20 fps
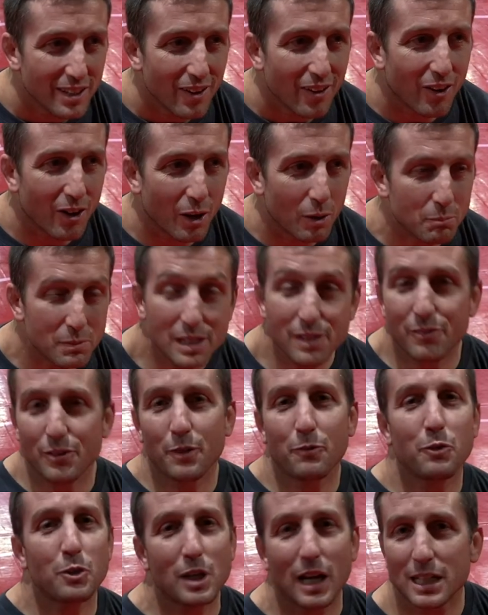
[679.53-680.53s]
Um, even
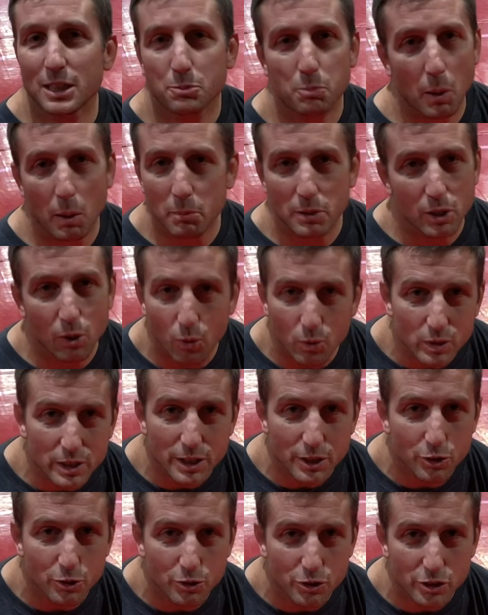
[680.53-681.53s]
if you guys probably only
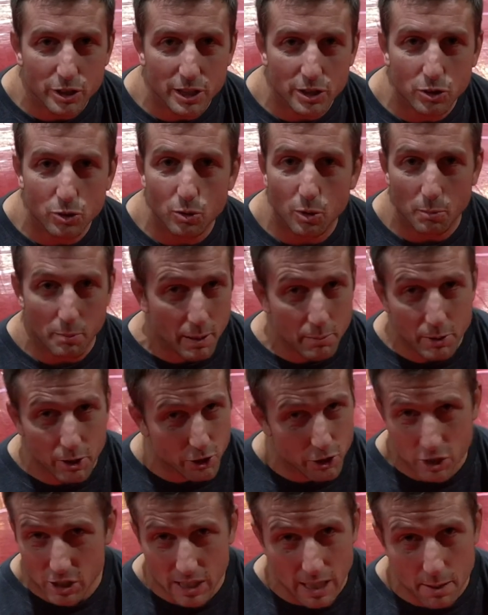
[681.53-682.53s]
do jiu-jitsu or maybe you're
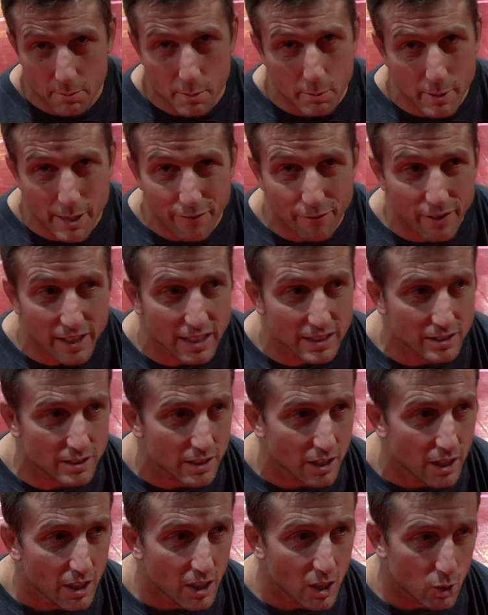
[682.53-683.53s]
just MMA fans,
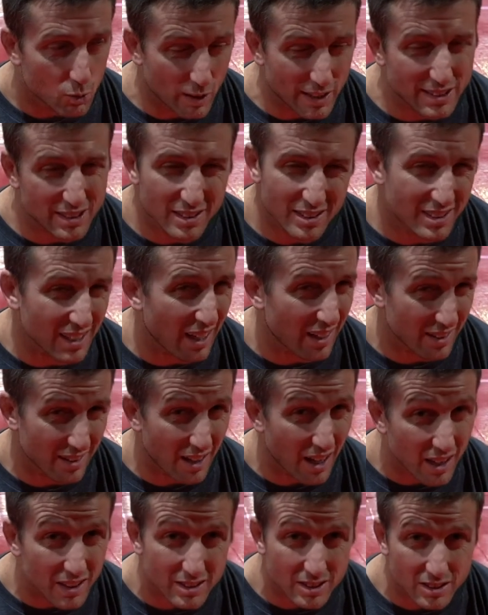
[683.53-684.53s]
wrestling's got a
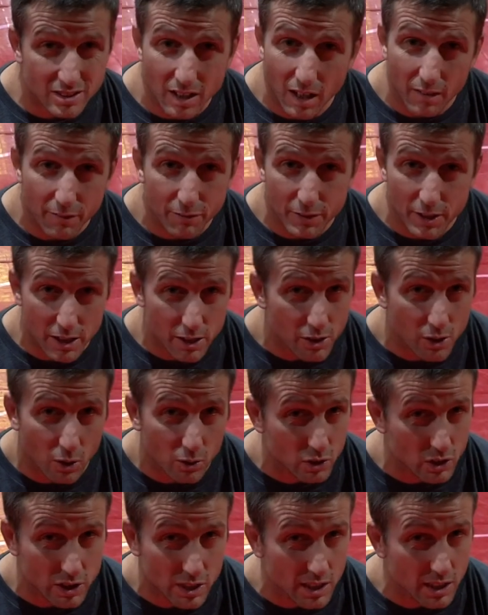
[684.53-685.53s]
lot of stuff that you don't
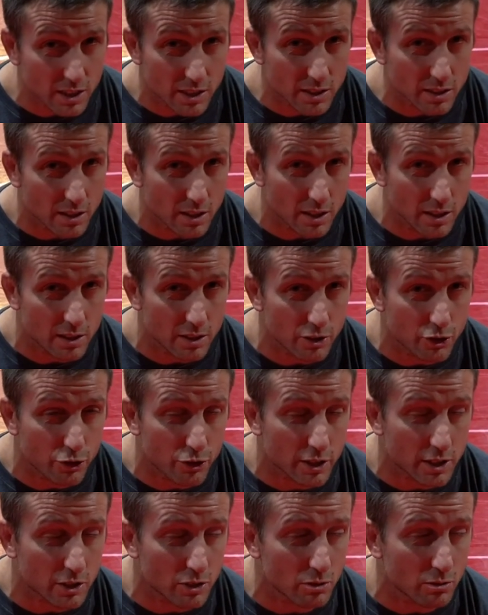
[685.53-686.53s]
see in, in
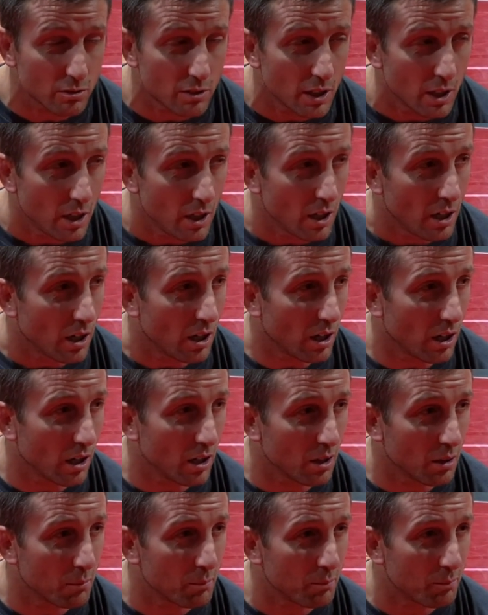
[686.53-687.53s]
jiu-jitsu.
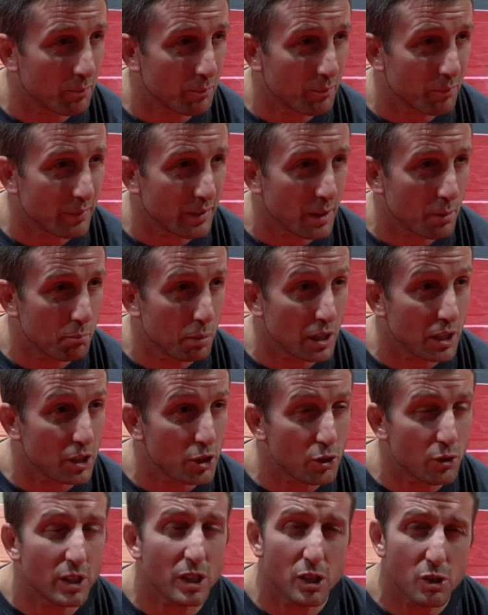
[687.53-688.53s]
Um, but you
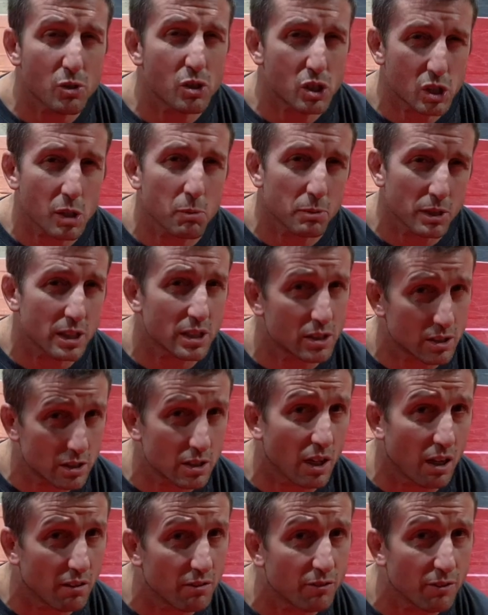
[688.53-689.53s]
can use some of this
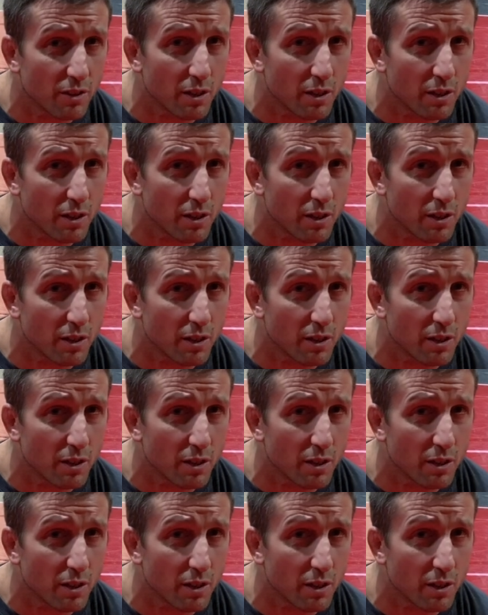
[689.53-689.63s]
stuff.